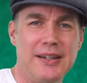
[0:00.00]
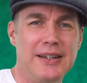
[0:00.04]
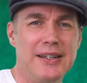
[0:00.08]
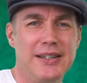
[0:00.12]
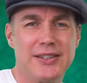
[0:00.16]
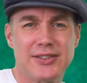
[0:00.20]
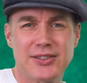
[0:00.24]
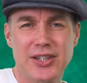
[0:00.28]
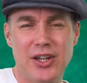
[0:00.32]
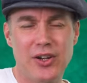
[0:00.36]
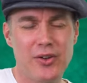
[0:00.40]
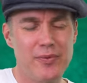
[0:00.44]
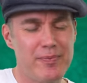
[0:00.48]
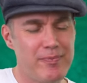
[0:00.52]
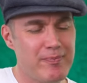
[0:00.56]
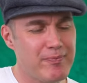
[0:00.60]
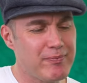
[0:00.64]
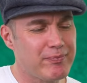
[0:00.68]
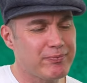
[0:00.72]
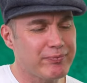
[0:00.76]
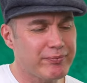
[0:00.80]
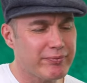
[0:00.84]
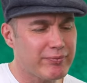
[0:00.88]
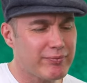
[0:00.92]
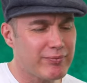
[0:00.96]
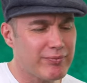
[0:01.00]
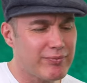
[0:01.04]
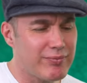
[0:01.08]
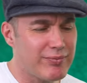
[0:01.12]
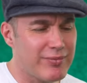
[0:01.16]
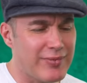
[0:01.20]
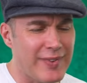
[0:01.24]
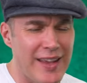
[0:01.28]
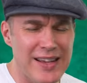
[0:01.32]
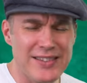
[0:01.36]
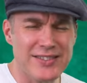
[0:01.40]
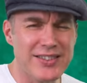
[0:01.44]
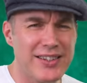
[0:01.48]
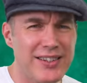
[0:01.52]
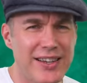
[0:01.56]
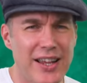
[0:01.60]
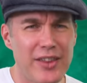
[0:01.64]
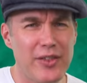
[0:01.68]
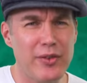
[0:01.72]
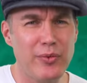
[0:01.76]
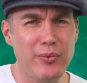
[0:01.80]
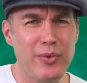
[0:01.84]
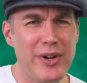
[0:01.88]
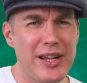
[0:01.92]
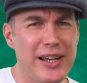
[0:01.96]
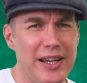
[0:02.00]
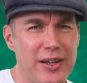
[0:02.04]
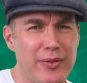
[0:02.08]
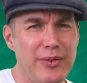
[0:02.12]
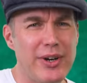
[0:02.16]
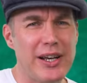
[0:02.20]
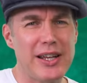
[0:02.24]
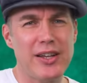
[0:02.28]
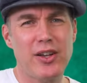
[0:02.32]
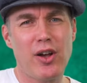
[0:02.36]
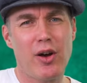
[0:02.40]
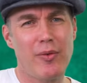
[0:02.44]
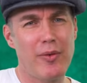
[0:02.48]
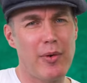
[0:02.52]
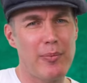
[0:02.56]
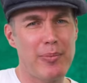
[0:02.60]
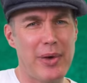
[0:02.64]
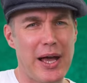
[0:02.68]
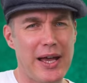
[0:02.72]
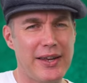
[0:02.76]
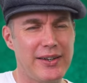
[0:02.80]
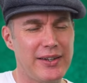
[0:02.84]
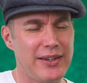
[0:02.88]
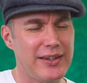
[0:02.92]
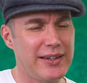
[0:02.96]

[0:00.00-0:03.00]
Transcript: So that's another really, really common pattern.